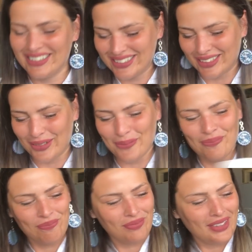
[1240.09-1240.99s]
So
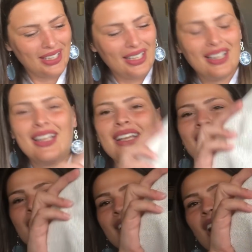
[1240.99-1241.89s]

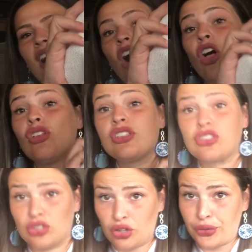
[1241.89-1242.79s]

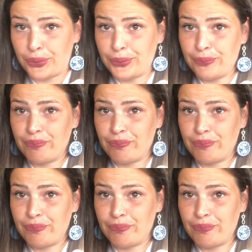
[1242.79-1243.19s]
also,